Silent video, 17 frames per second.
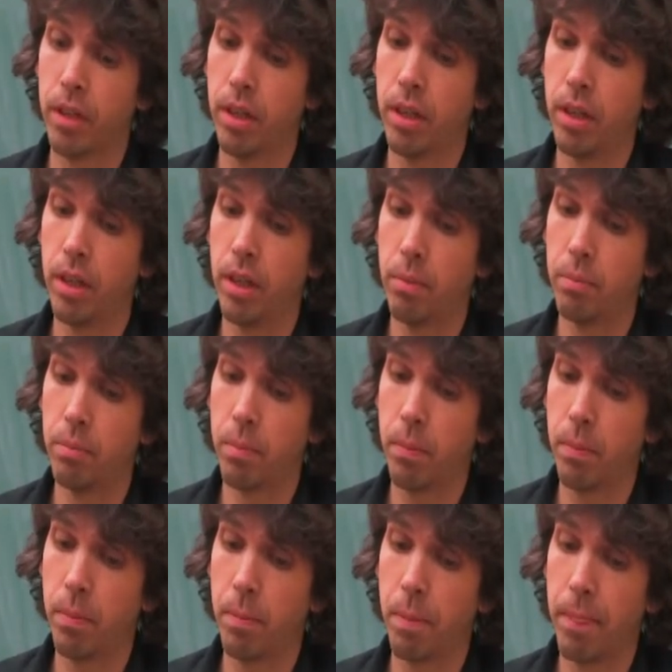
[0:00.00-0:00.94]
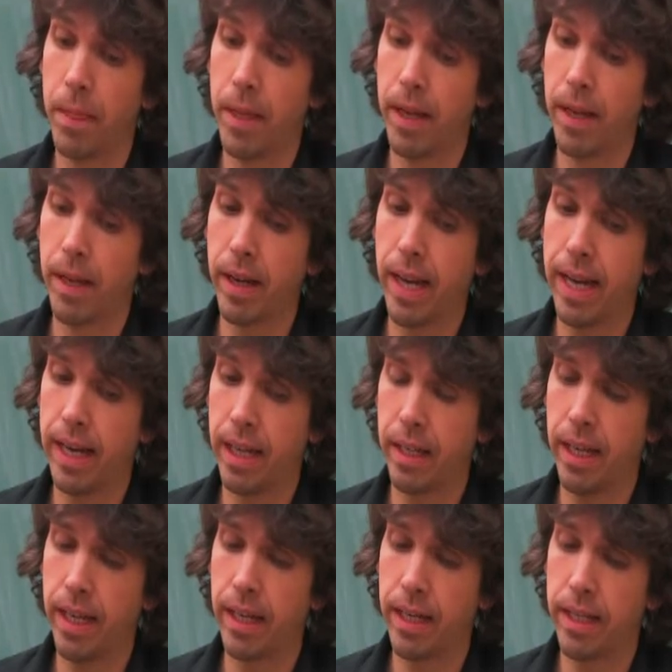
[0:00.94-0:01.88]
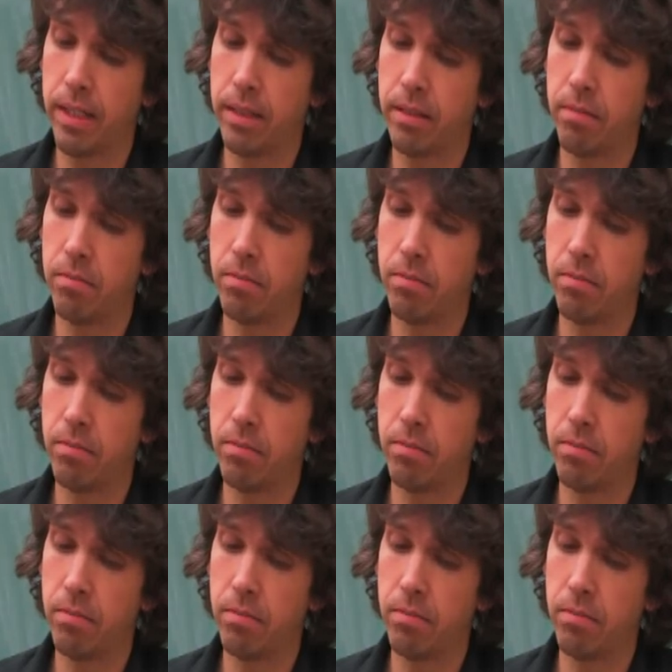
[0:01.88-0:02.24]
Um, great, yeah. yeah. and I and I